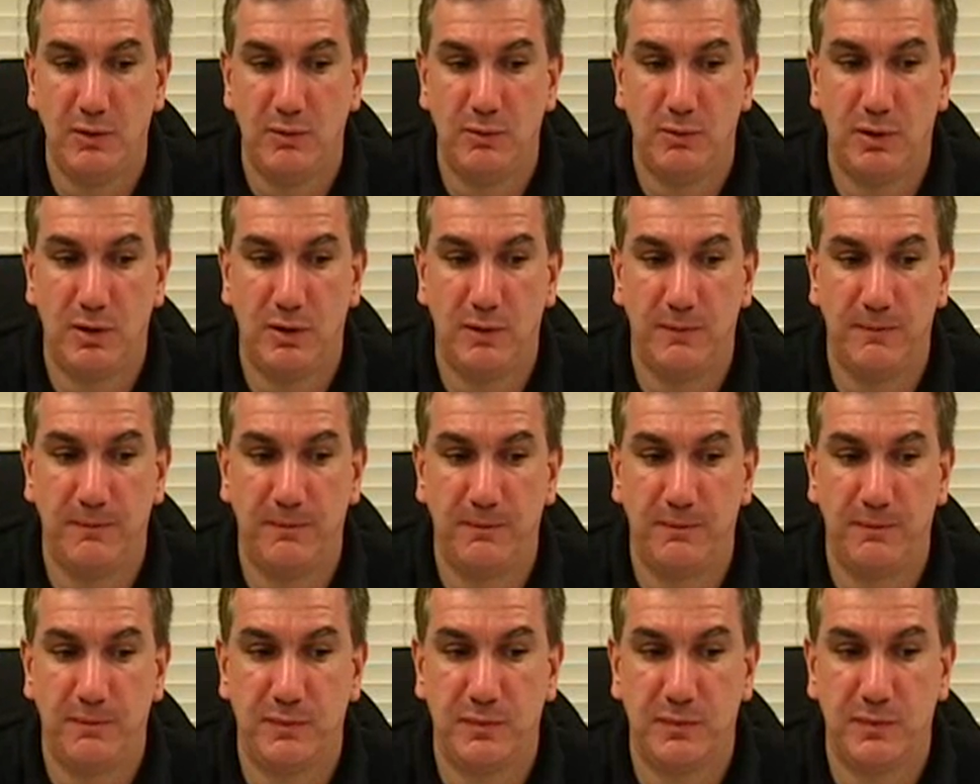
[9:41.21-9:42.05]
Well,
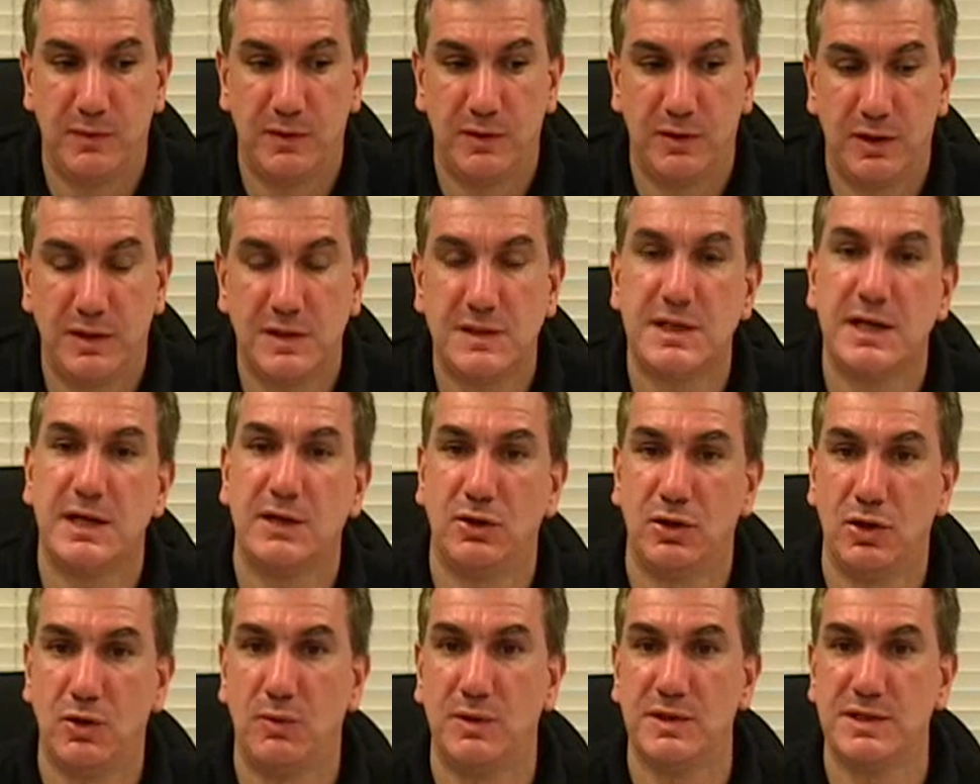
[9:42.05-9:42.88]
let's take a
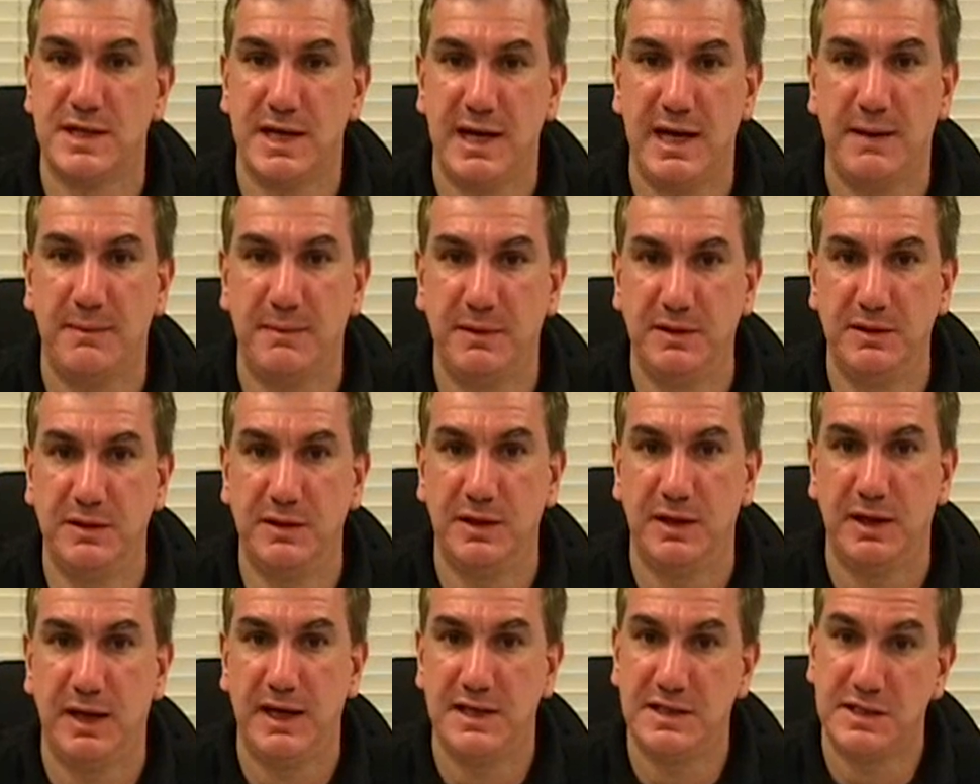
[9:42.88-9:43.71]
look at what's happened.
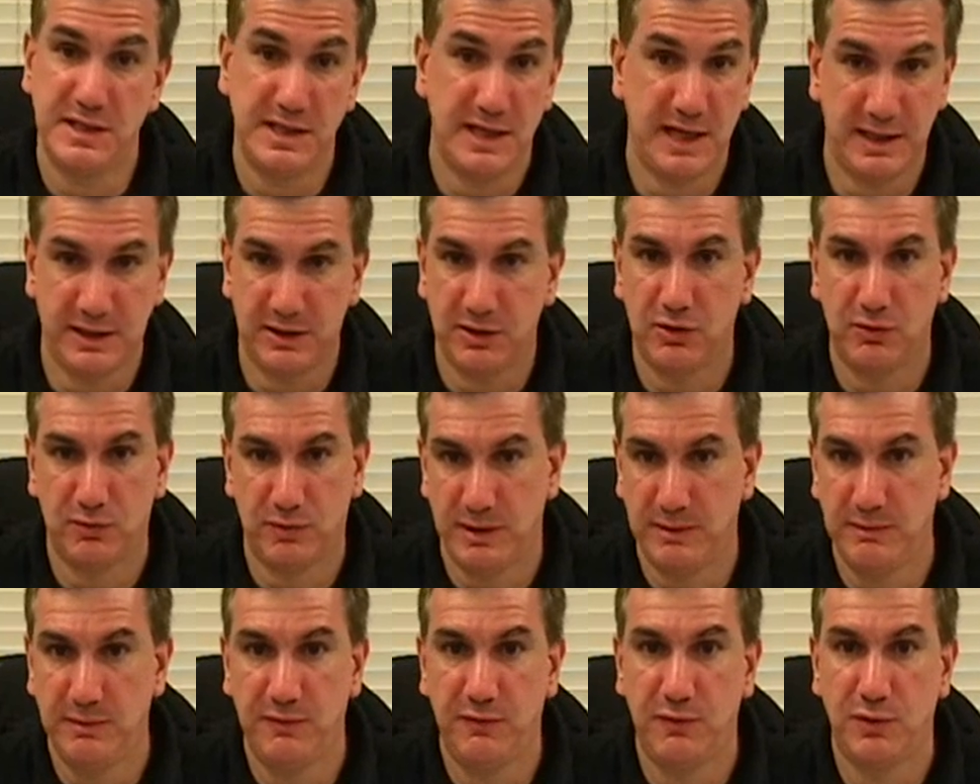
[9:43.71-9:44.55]
Has he gotten in the
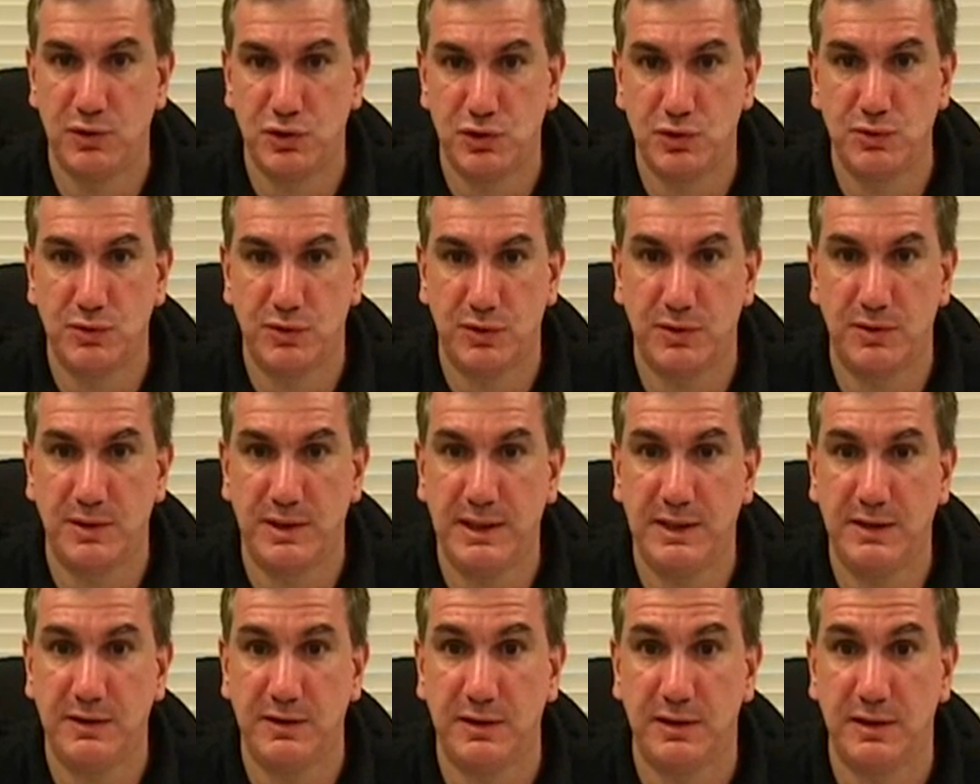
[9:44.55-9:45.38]
ring before June
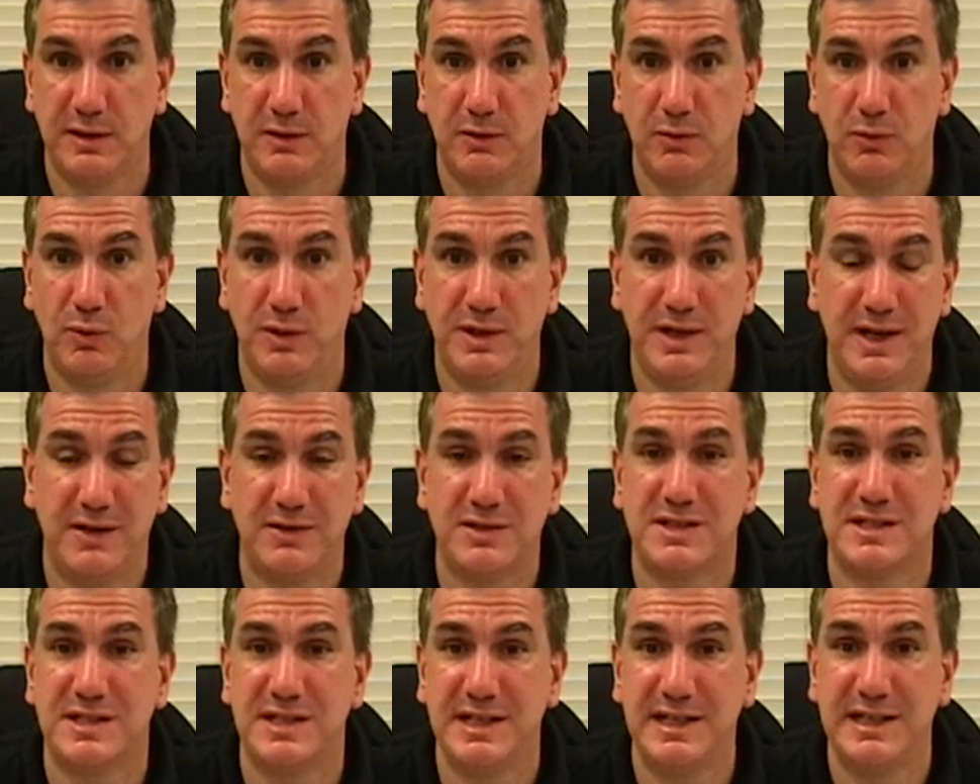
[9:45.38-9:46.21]
30th? We're now
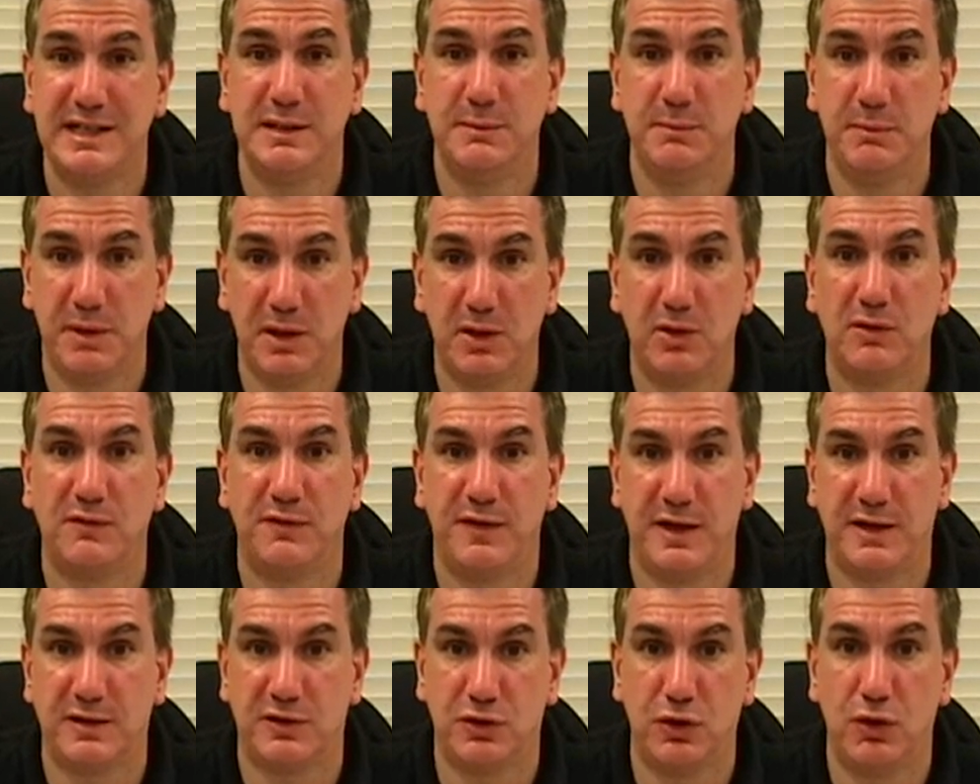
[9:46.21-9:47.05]
sitting in the middle of
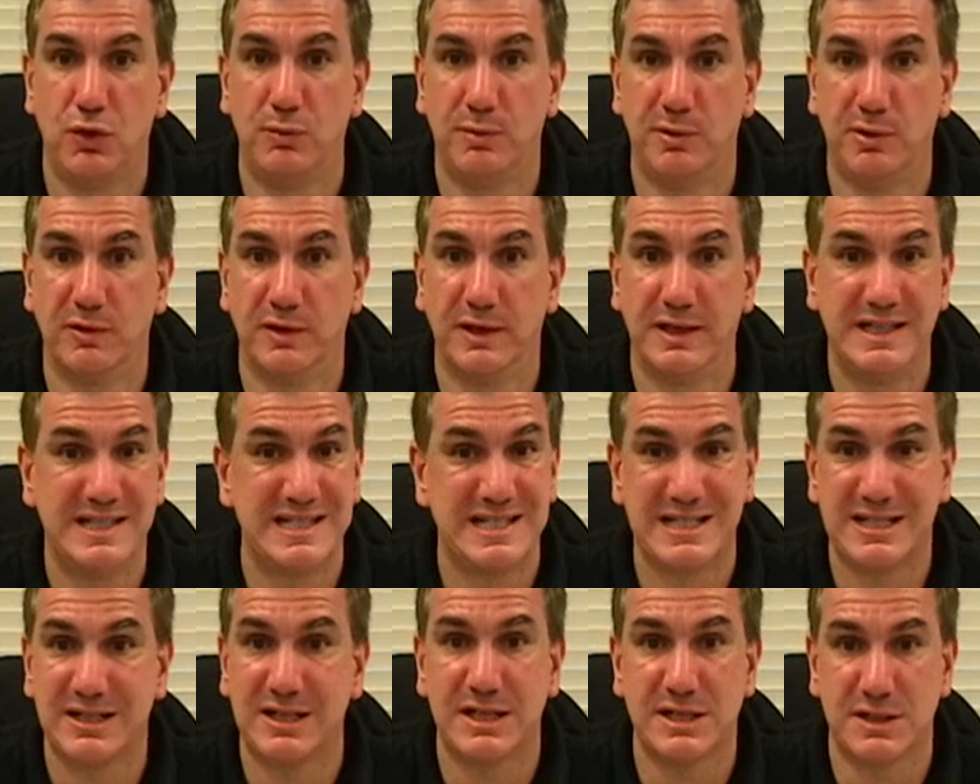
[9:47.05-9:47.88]
October, and he
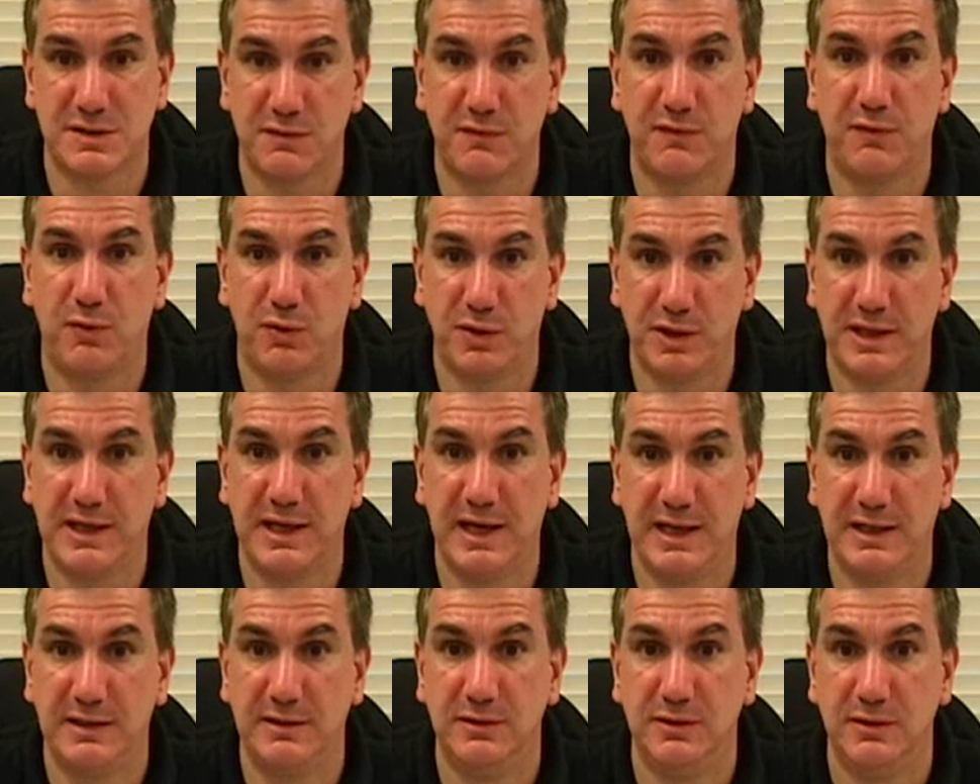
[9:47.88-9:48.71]
still hasn't fought
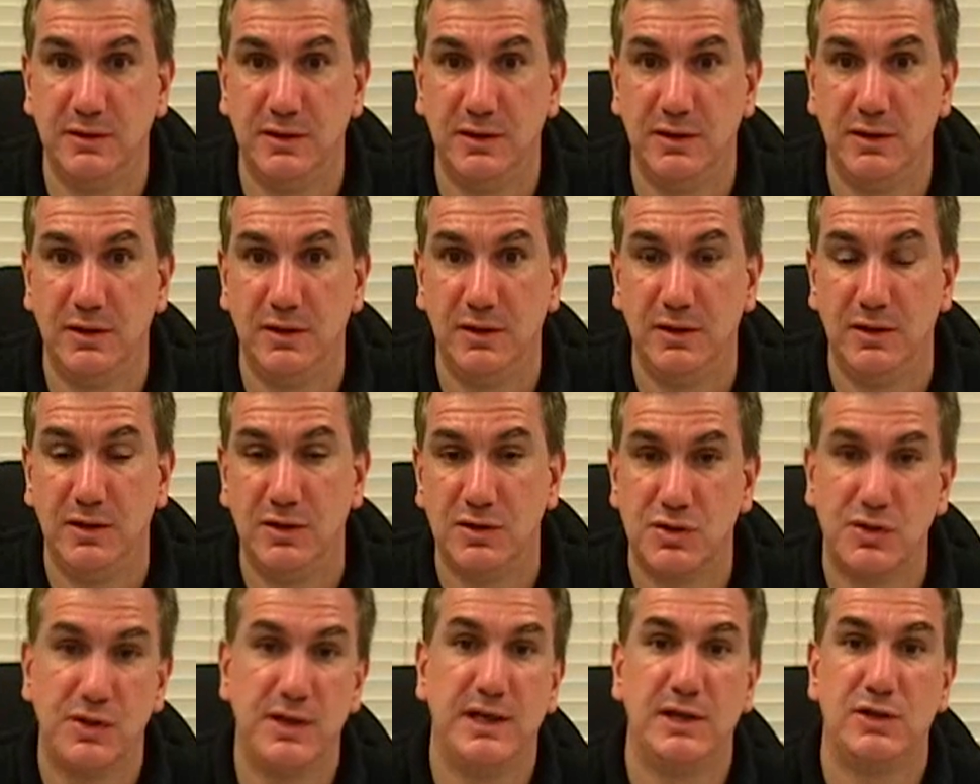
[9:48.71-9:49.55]
again.
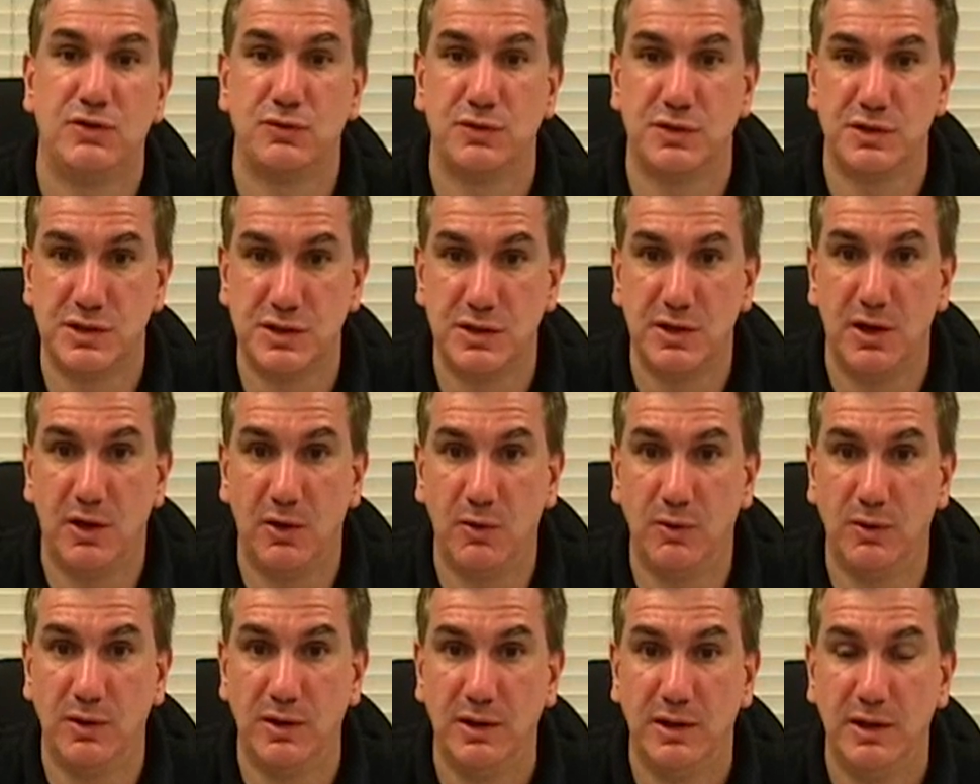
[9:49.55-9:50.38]
So the answer is
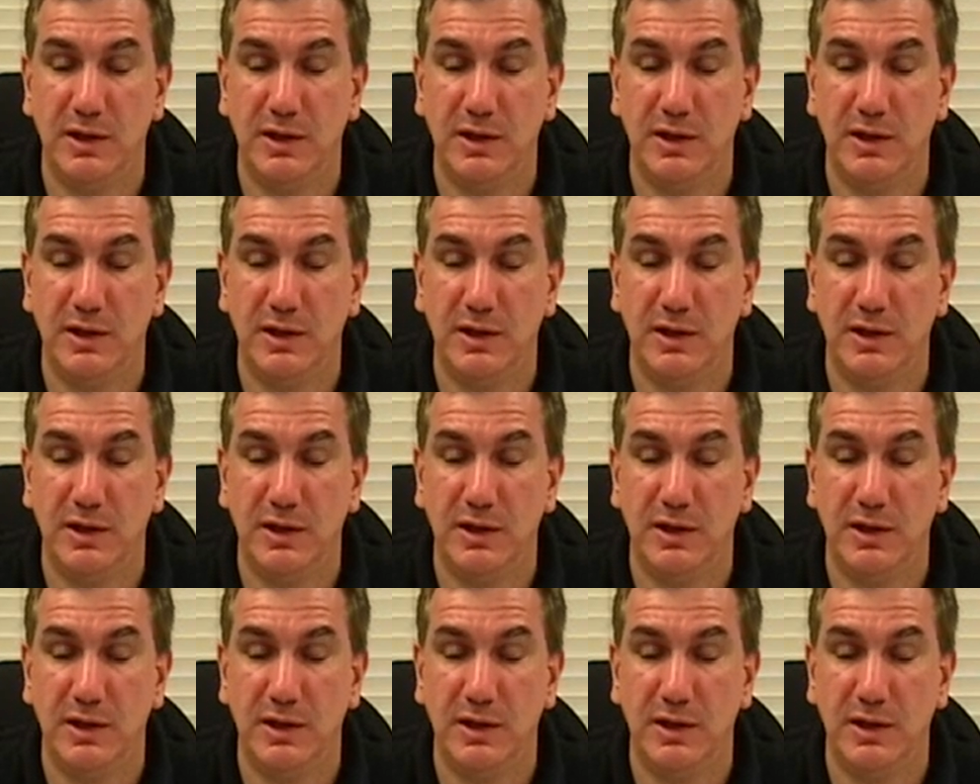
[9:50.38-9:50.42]
no.